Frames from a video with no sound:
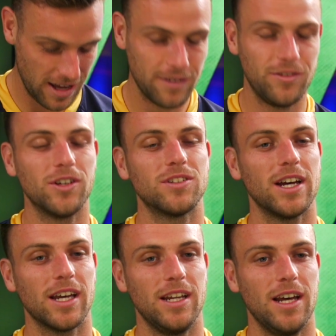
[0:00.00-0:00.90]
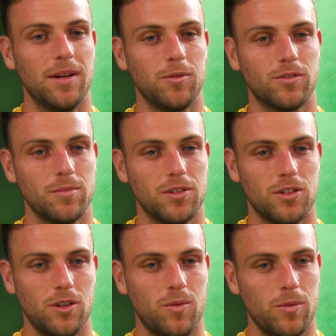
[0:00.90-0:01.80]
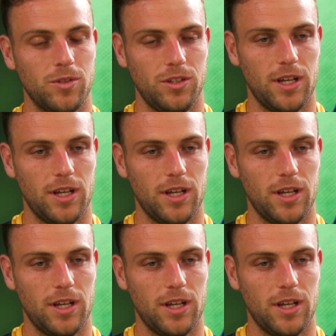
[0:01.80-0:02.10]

If you could take any animal from the zoo, what would you